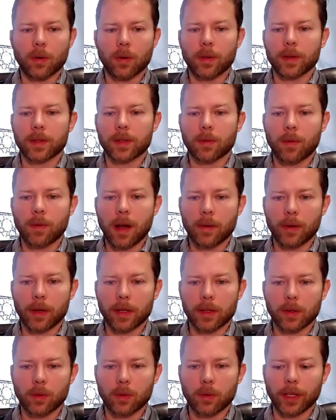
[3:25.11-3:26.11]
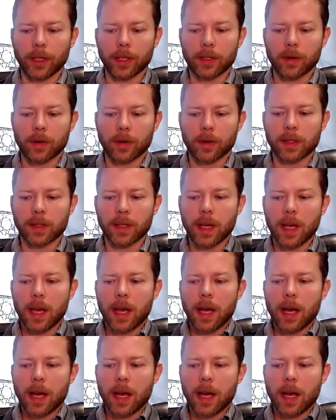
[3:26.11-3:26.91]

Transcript: or the surrounding school districts,